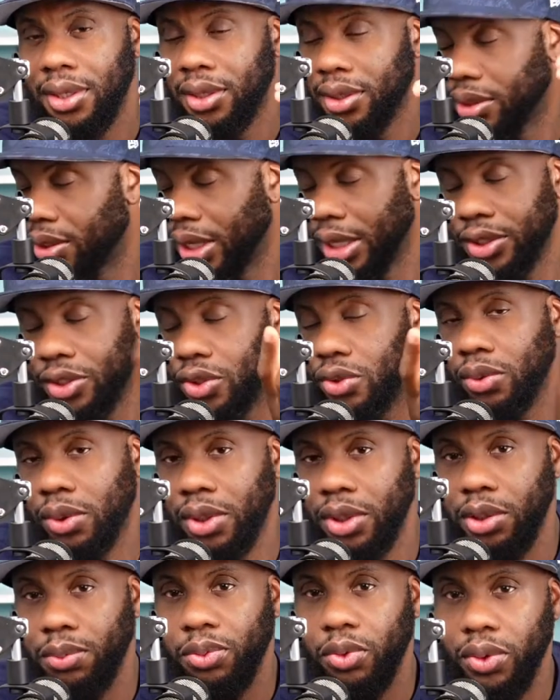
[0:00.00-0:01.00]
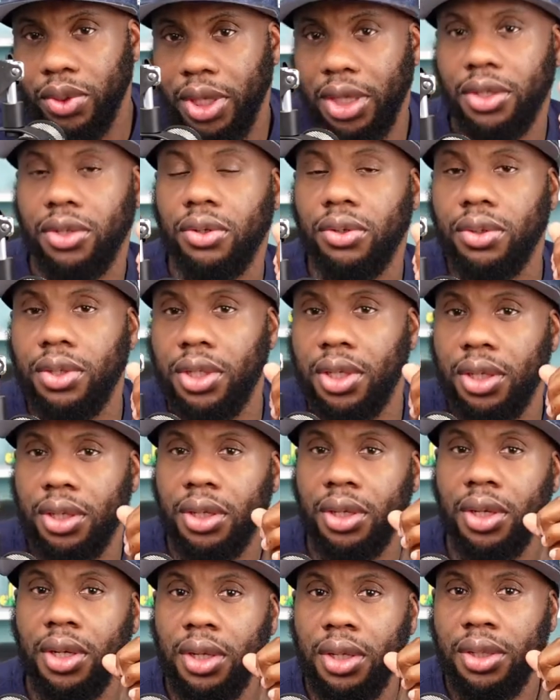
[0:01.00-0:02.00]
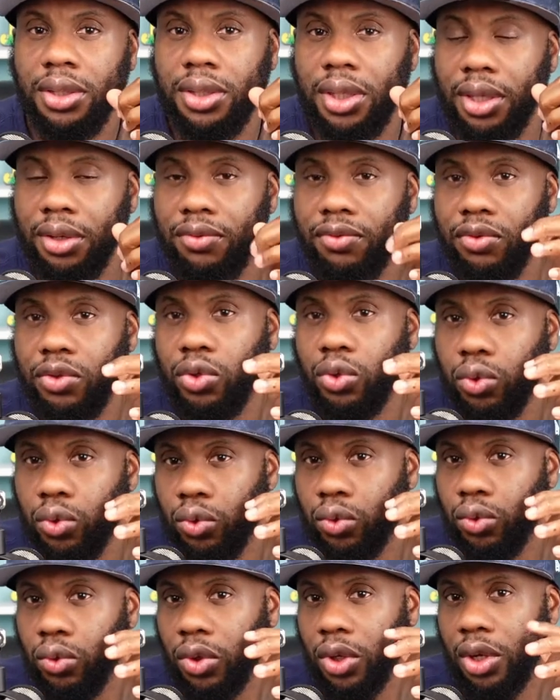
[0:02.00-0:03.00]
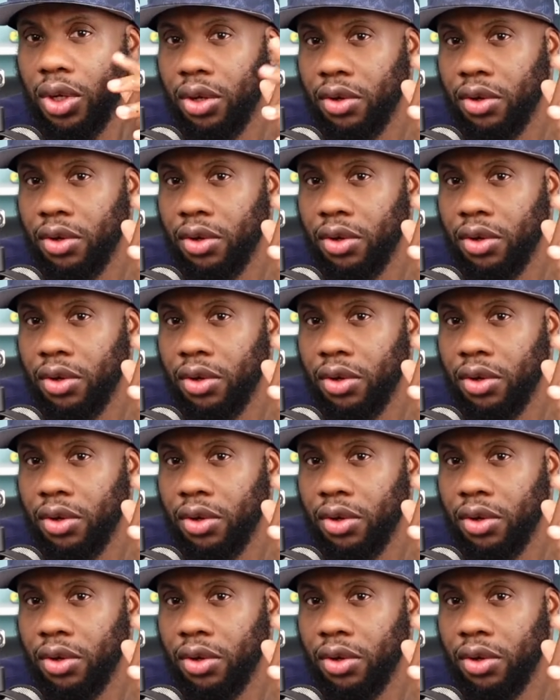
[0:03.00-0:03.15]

So I just wanted to put that out there. So if you